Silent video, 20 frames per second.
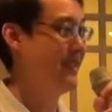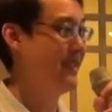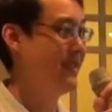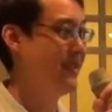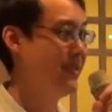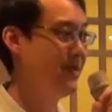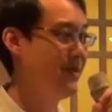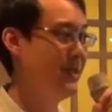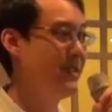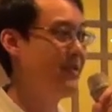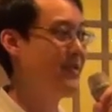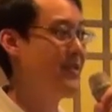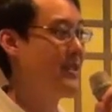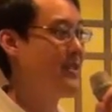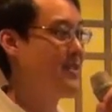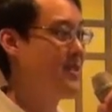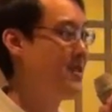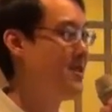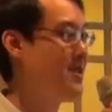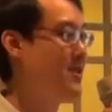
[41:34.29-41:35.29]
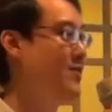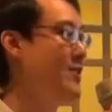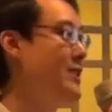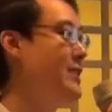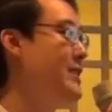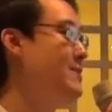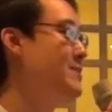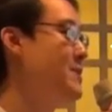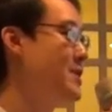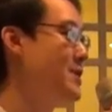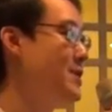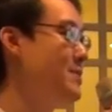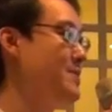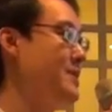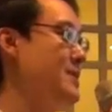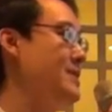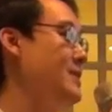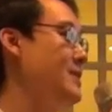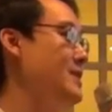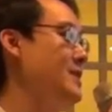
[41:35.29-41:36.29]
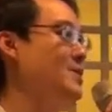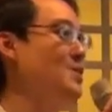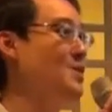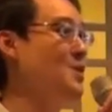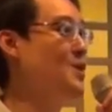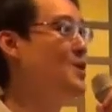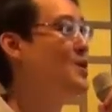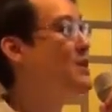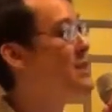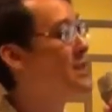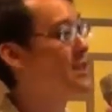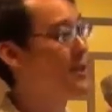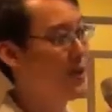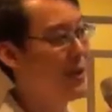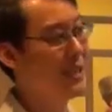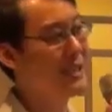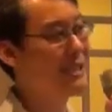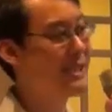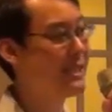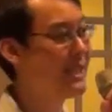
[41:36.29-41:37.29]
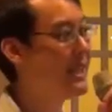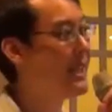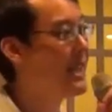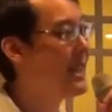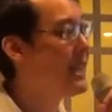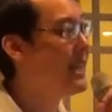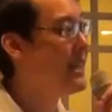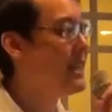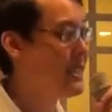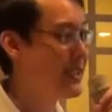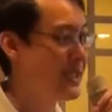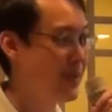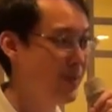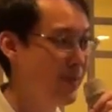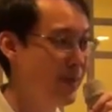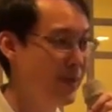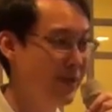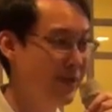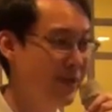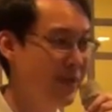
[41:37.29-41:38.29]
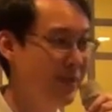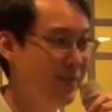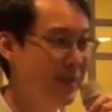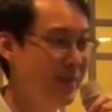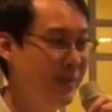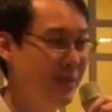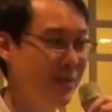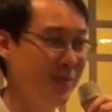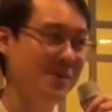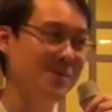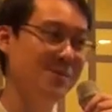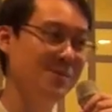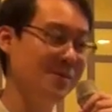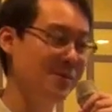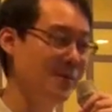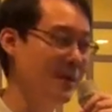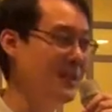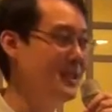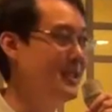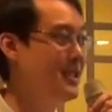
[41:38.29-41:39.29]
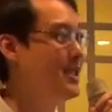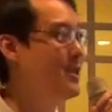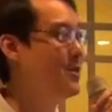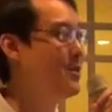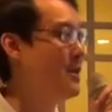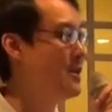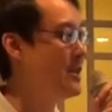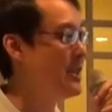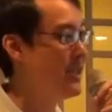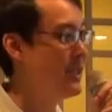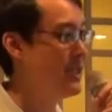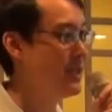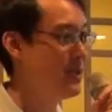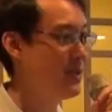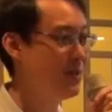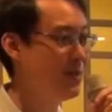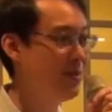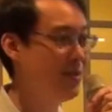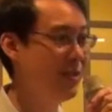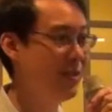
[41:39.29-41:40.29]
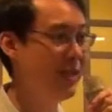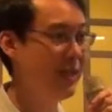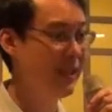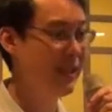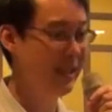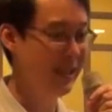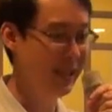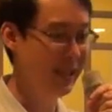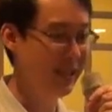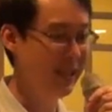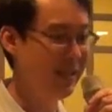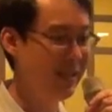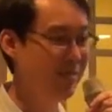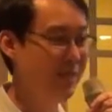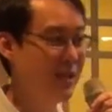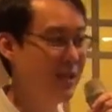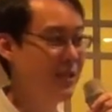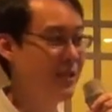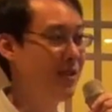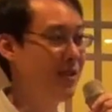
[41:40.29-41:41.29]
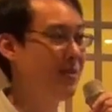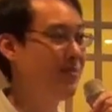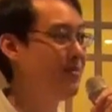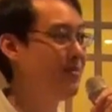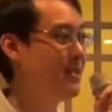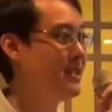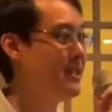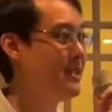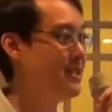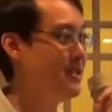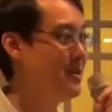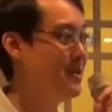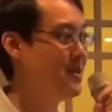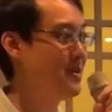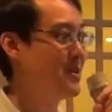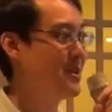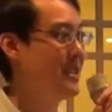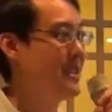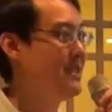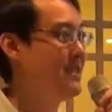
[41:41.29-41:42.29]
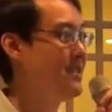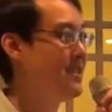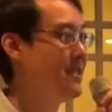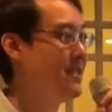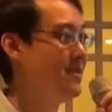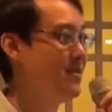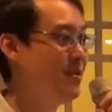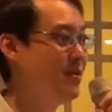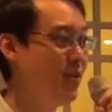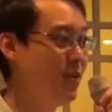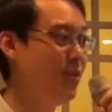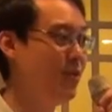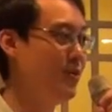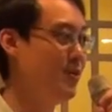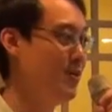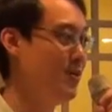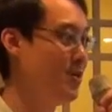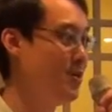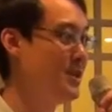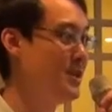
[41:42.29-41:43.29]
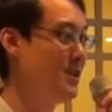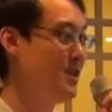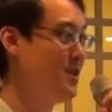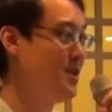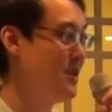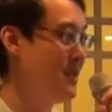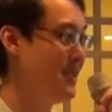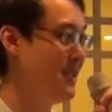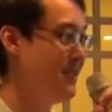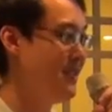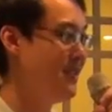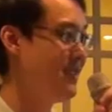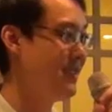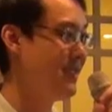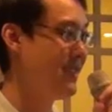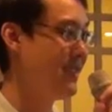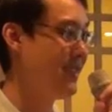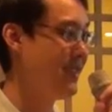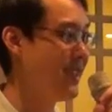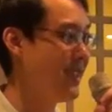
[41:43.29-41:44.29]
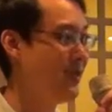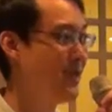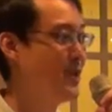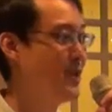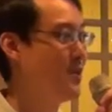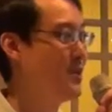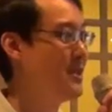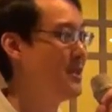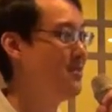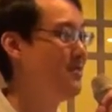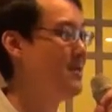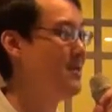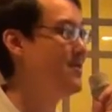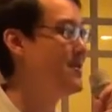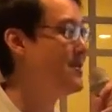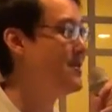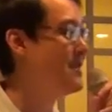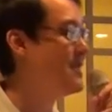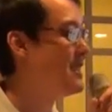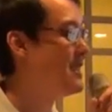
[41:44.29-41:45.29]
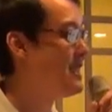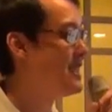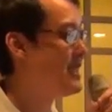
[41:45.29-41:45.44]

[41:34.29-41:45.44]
So if that source of income stopped, he would lose the trust and support of his people. So once in a while, he has to lead a major operation into China and do the looting, give it to his people.